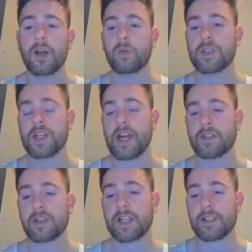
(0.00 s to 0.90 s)
which
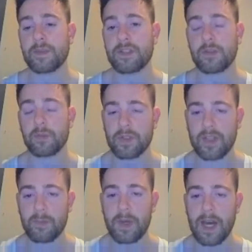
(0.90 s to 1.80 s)
actually gets me
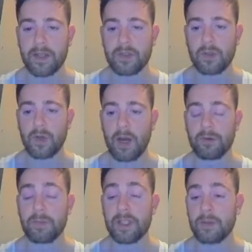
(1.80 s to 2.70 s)
2% back, so I
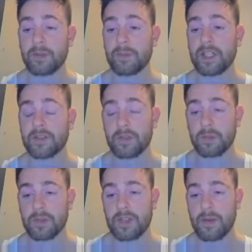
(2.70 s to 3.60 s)
would be able to make a
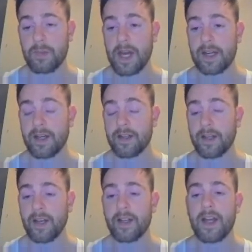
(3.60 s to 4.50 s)
2% back on
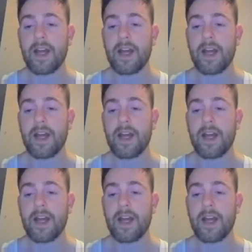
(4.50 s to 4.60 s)
that.